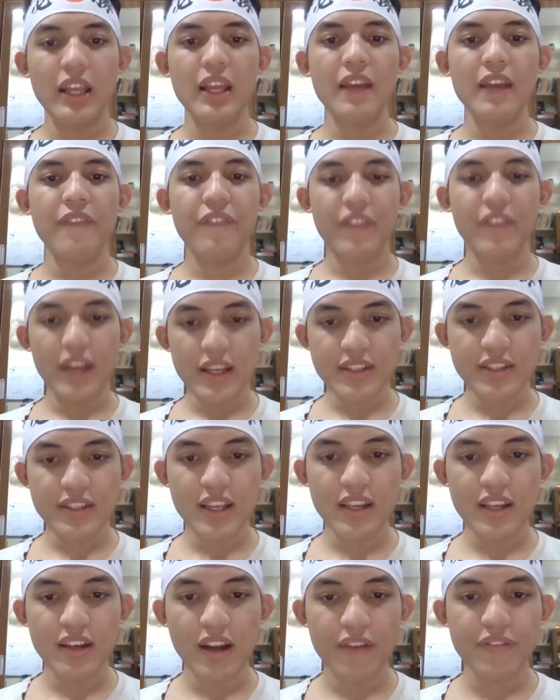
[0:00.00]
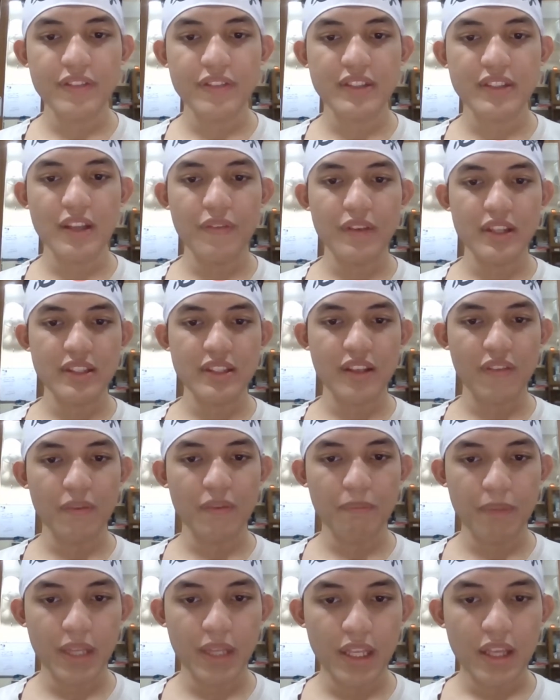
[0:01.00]
If Keisuke drives the
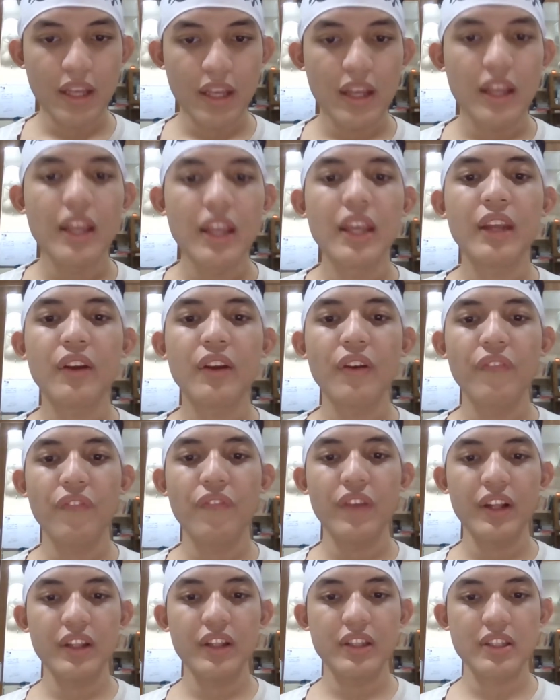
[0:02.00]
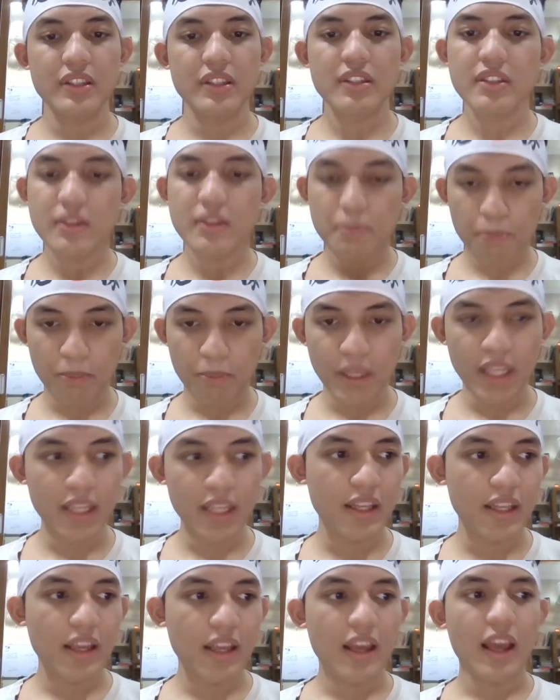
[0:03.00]
787B, he could feel the
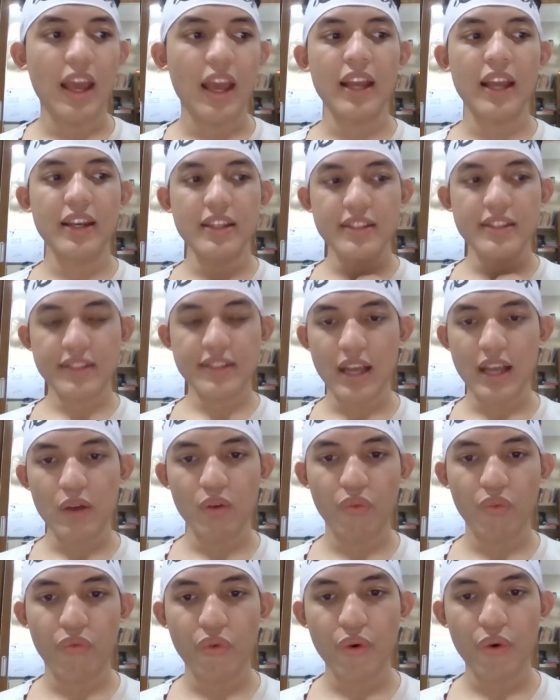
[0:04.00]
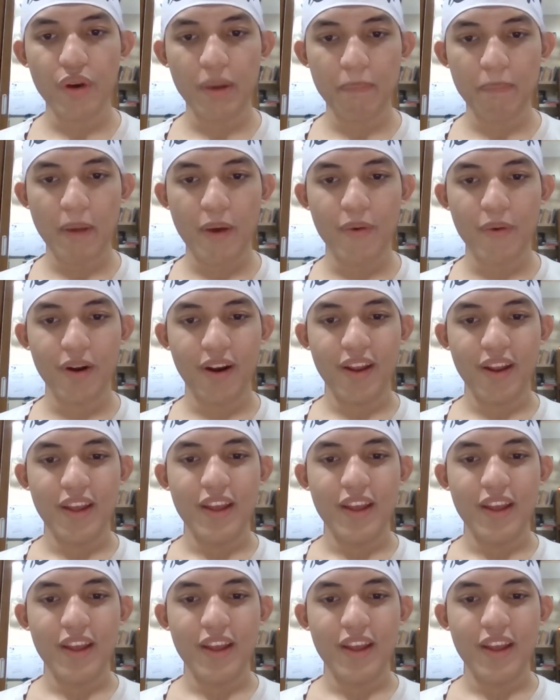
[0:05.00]
speed and the sound of rotary power.